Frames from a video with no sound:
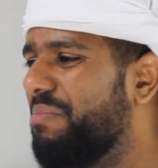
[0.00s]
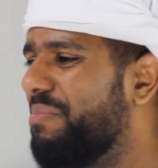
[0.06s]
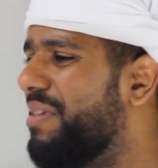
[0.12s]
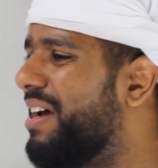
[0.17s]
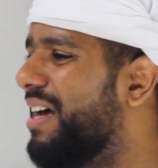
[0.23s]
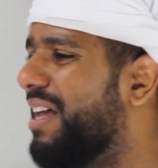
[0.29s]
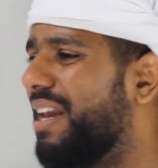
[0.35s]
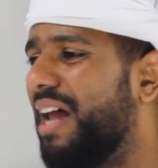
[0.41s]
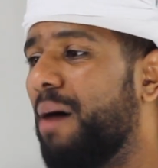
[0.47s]

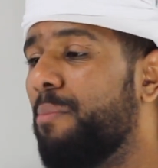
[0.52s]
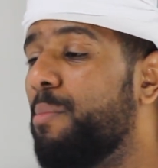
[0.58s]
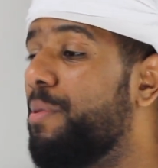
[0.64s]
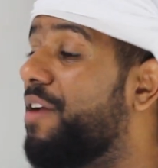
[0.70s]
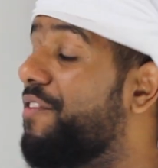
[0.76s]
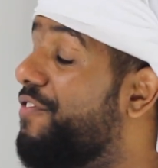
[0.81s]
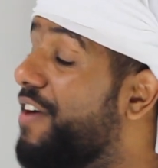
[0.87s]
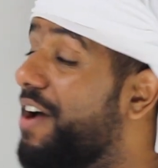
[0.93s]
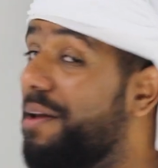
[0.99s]
Man, I'm a
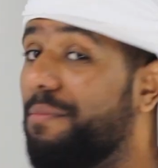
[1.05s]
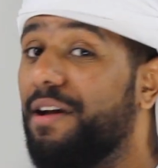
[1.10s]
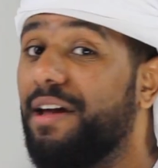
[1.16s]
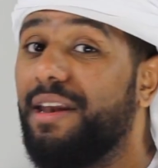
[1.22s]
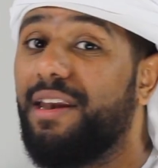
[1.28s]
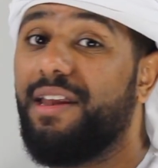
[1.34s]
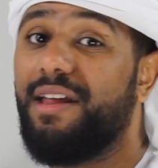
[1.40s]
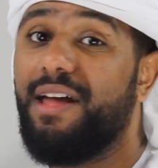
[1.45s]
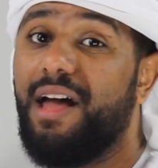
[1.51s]
big fan,
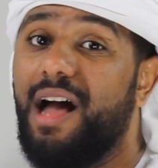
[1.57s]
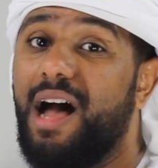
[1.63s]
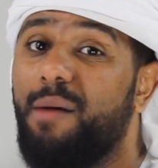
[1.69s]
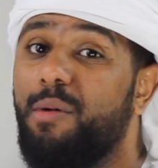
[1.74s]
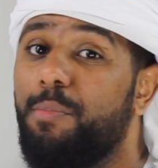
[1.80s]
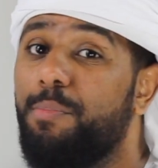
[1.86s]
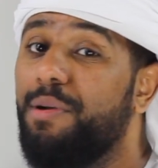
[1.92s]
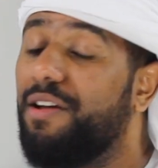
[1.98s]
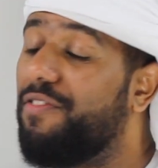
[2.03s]
man. I'm
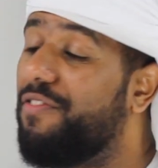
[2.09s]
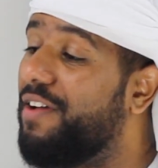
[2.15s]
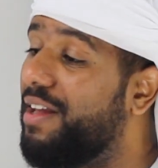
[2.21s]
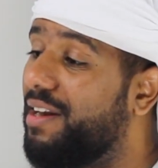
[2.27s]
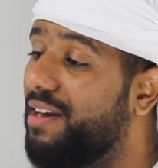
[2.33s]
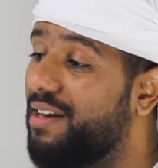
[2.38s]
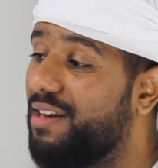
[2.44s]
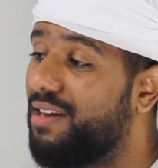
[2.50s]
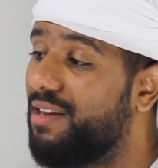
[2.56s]
a big
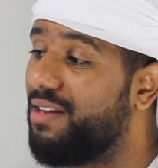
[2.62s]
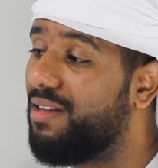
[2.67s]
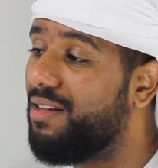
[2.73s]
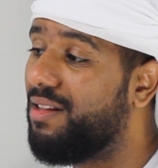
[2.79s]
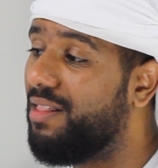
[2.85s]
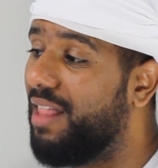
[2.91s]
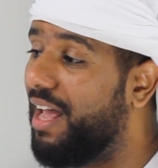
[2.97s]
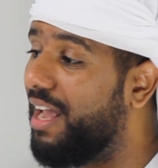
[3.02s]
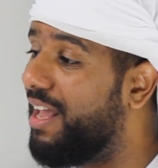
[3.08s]
fan.
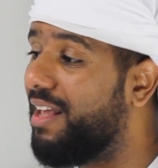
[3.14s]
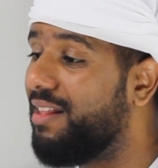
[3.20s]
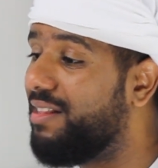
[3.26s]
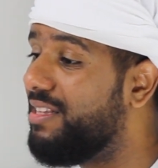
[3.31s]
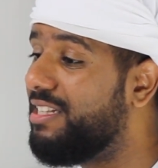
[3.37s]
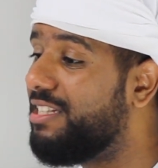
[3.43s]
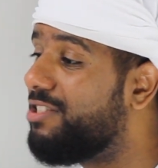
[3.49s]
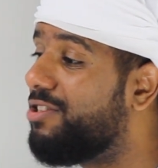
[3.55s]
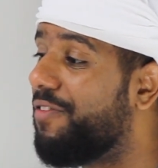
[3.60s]
Like,
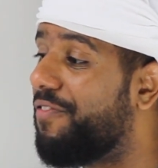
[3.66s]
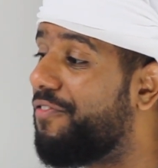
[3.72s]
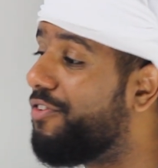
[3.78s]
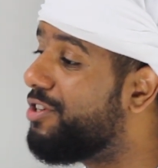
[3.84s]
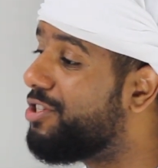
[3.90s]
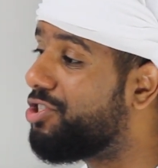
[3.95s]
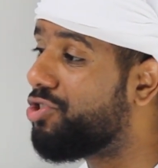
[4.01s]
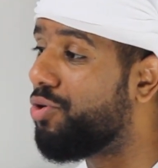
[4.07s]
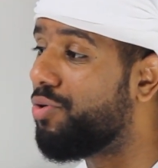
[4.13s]
this is the
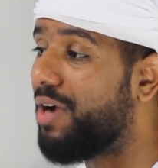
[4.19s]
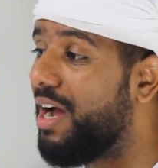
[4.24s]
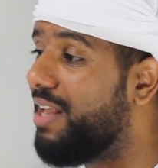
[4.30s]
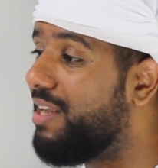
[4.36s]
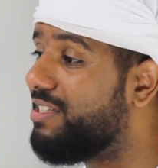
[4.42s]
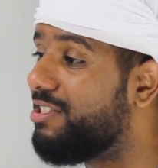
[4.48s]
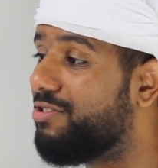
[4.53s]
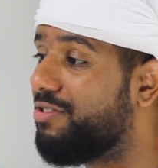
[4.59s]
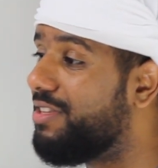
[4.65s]
first song I
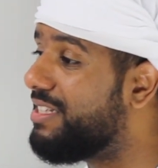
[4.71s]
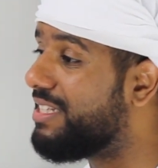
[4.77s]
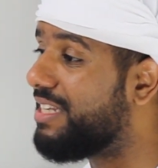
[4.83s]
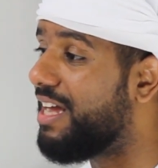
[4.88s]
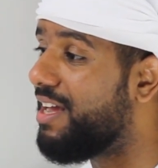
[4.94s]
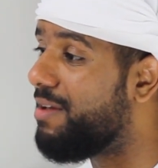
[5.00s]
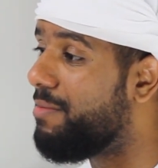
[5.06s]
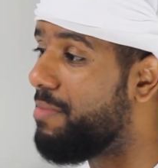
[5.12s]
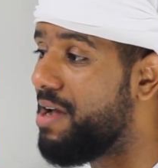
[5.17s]
listened to this
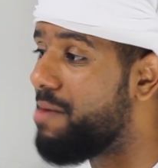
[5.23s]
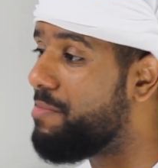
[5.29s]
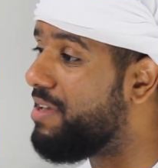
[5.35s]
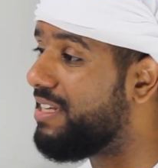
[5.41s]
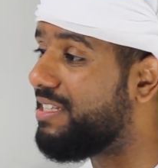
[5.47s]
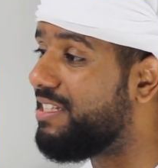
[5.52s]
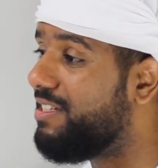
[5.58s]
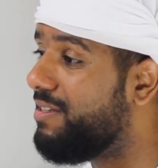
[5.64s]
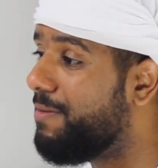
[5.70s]
guy, Miami
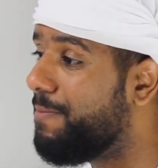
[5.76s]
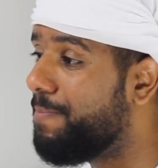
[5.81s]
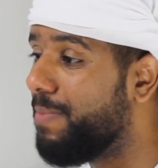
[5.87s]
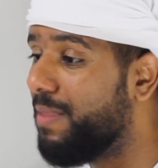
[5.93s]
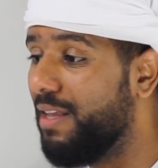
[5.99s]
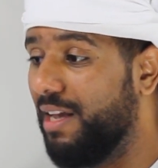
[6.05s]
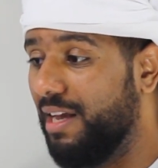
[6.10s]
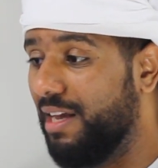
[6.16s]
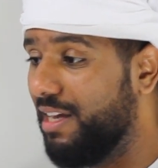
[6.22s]
Yacine.
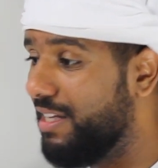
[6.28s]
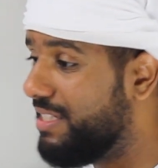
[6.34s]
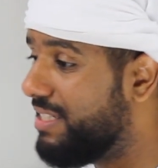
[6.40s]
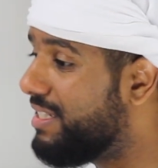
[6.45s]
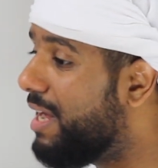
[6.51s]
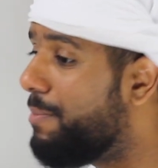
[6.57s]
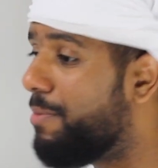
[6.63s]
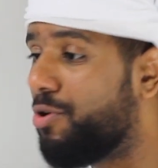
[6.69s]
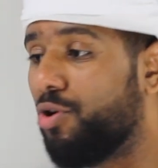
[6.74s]
It's
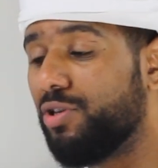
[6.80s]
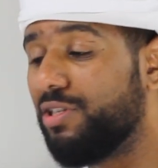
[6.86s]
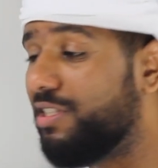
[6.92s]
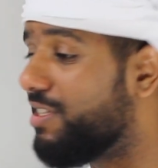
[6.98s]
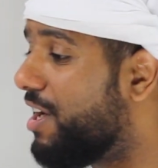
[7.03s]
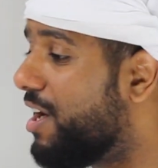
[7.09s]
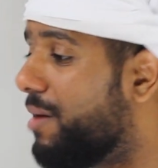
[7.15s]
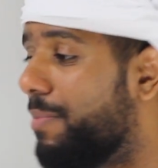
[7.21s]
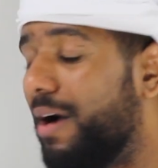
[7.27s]
not because
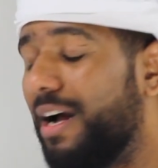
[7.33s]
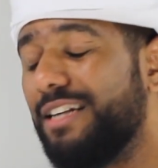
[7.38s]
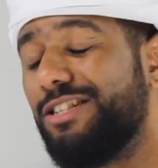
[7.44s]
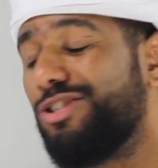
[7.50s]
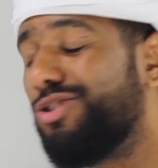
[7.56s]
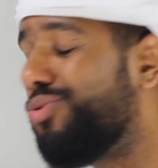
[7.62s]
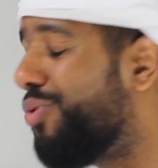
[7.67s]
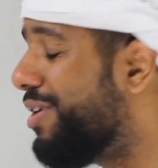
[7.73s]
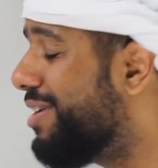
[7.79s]
he's Arab. I
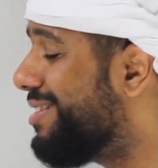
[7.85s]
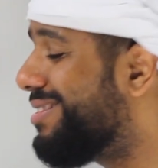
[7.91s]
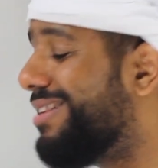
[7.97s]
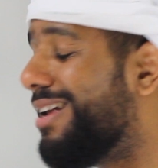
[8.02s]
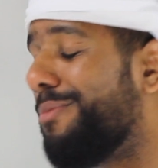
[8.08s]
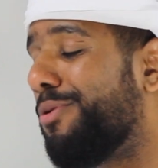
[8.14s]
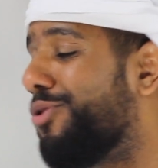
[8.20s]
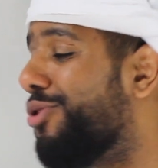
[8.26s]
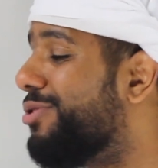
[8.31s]
swear, it's
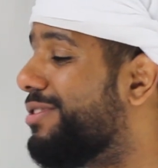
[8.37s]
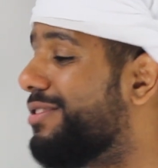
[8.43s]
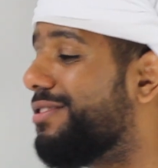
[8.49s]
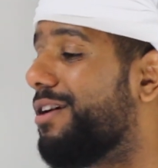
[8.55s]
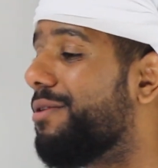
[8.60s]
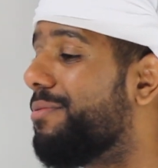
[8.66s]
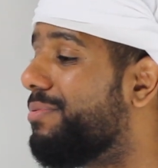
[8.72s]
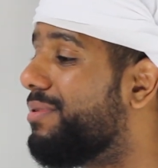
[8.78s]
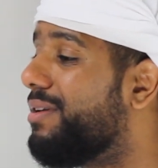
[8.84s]
not because he's
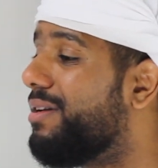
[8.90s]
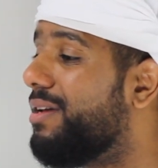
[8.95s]
Arab.